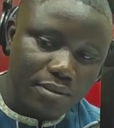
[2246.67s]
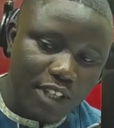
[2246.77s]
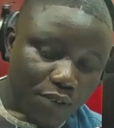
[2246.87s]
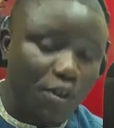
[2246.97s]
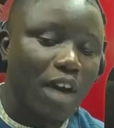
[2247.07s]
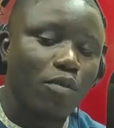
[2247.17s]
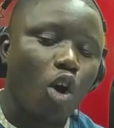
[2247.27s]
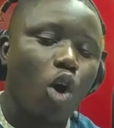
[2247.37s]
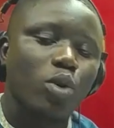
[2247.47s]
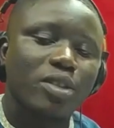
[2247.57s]
If you have
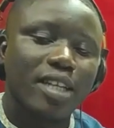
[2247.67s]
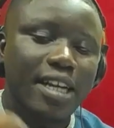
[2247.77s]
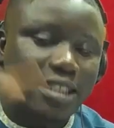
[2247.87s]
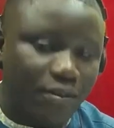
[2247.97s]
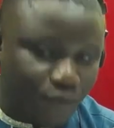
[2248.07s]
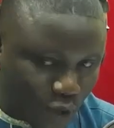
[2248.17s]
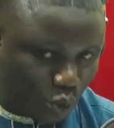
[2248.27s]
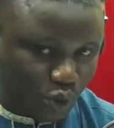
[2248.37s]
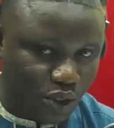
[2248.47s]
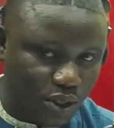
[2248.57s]
alternative
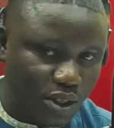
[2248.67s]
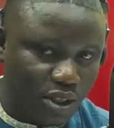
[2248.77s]
views,